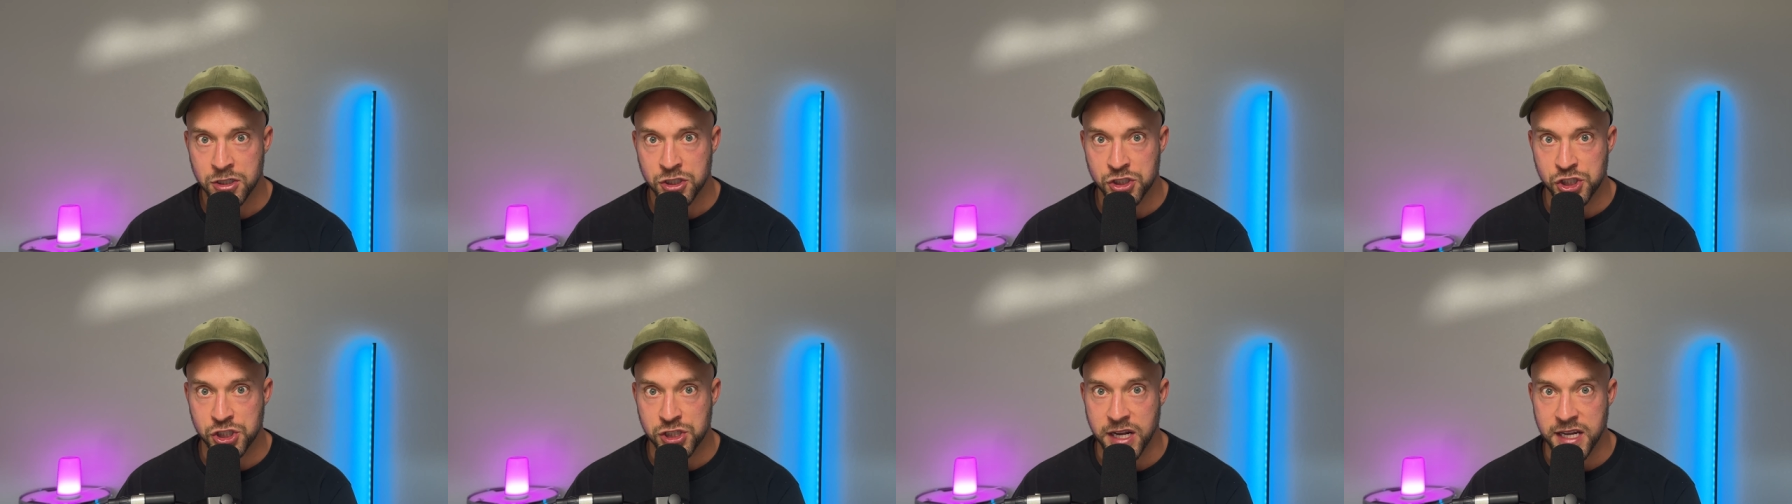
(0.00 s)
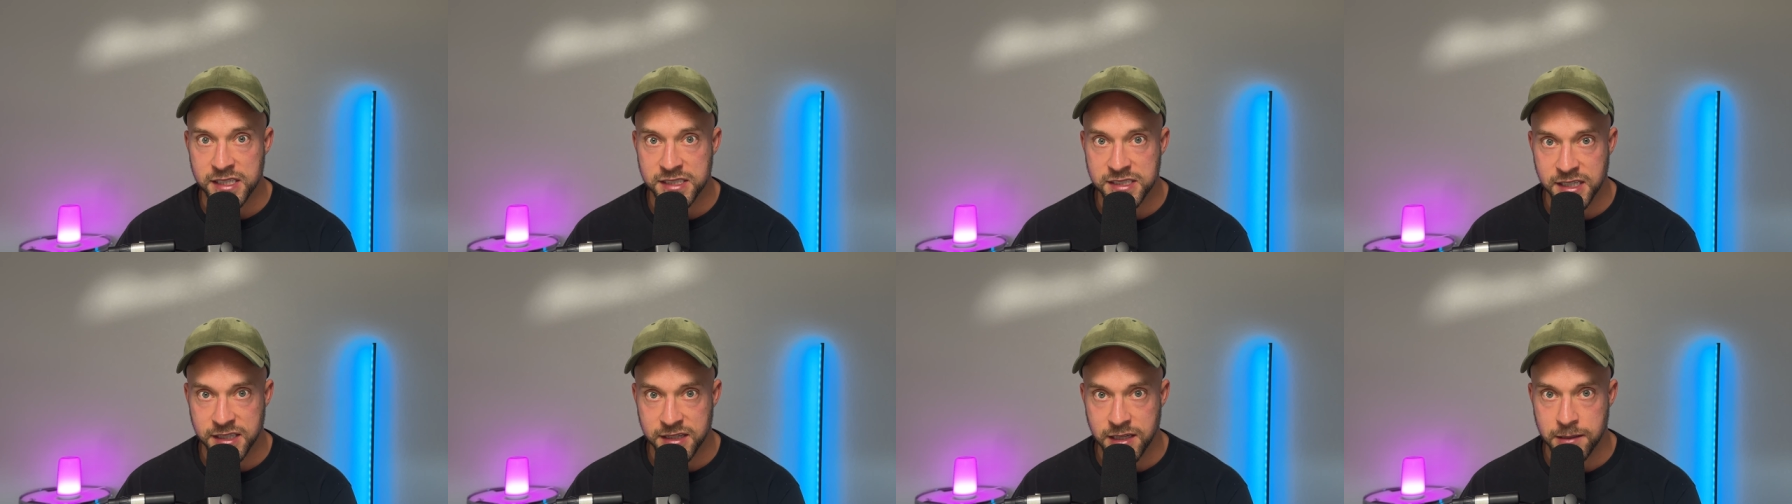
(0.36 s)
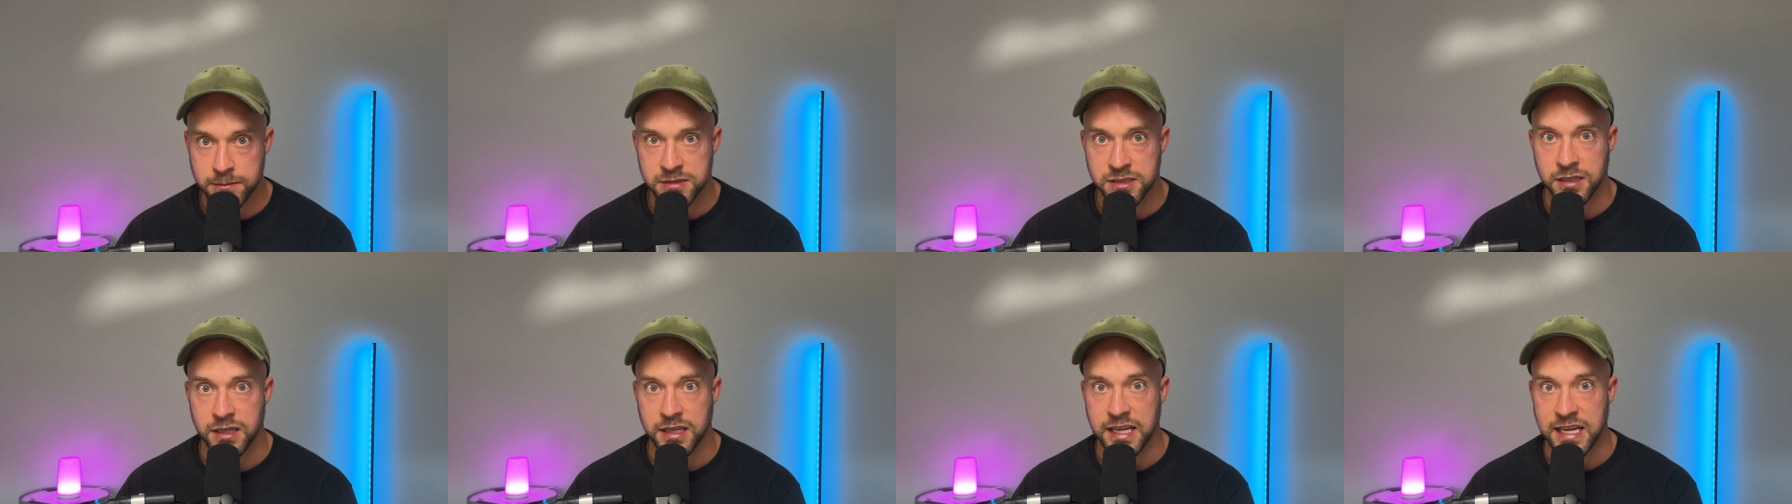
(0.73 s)
chasing them
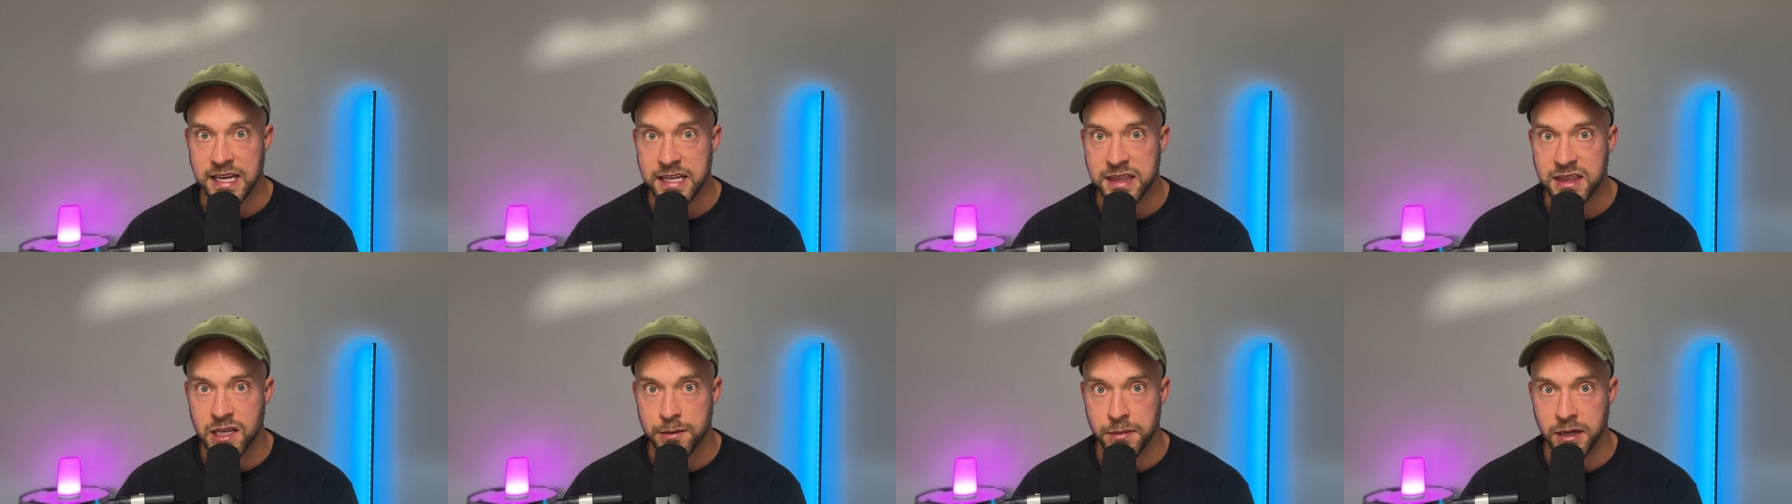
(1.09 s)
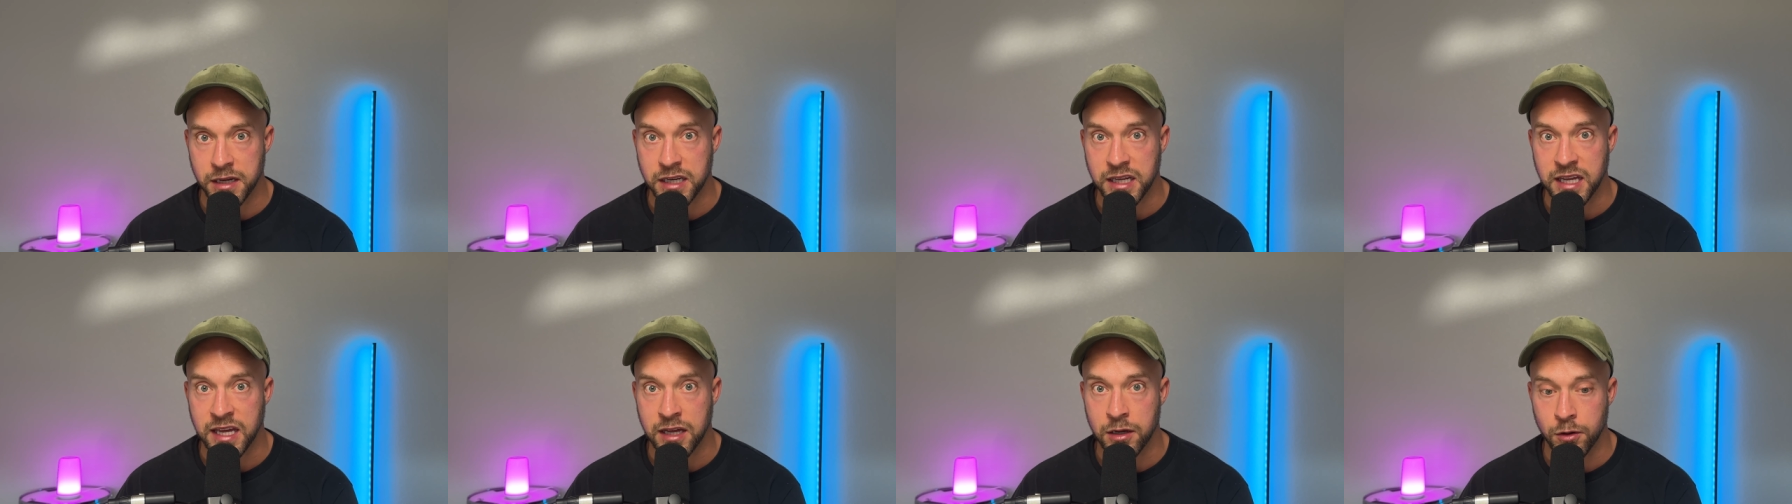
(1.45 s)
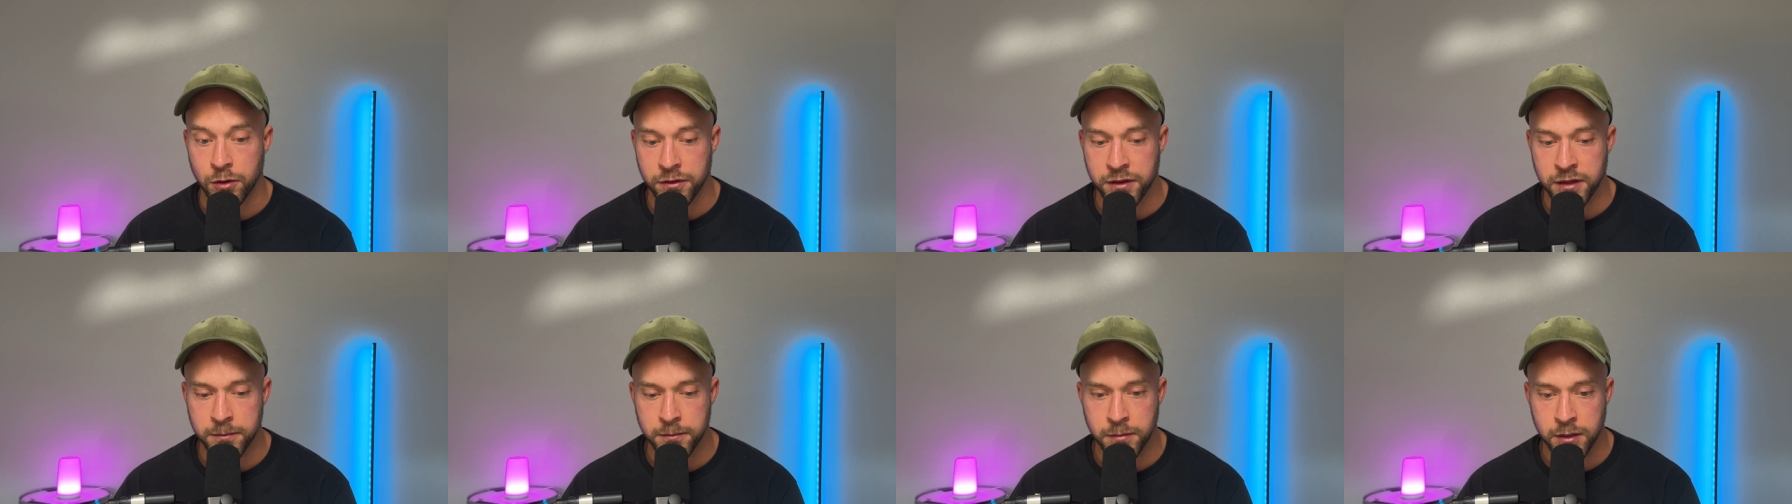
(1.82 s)
to eat them and kill
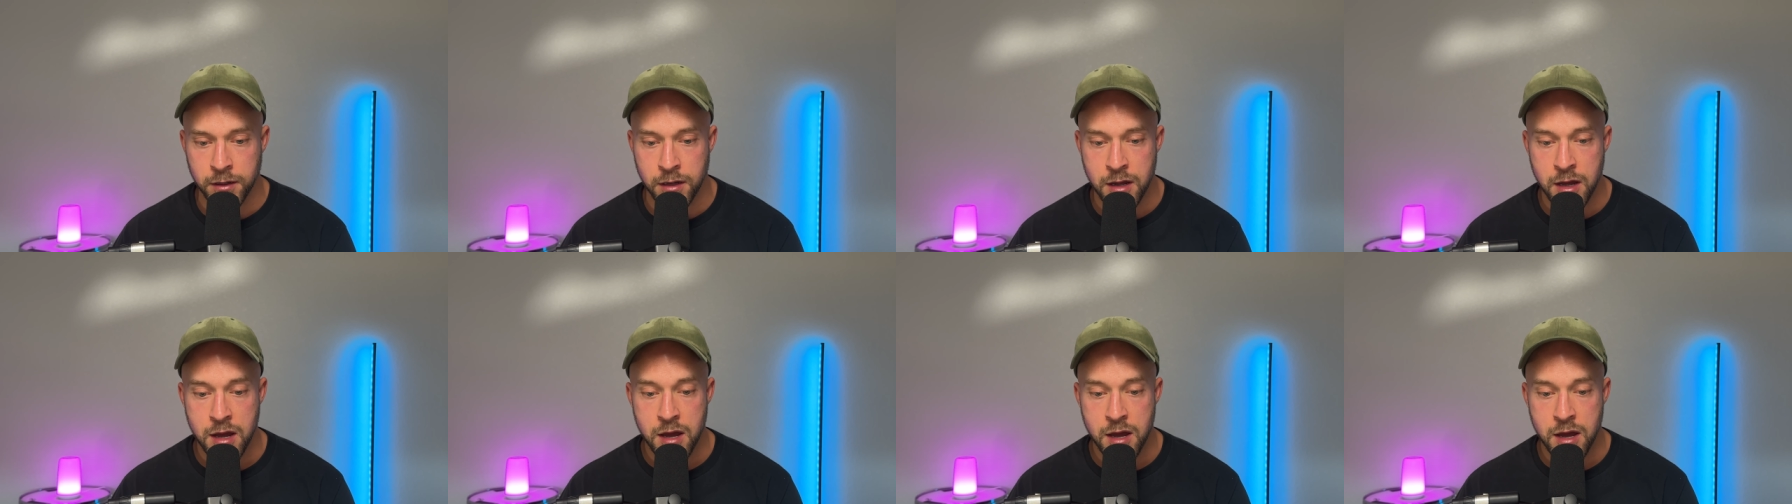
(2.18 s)
them,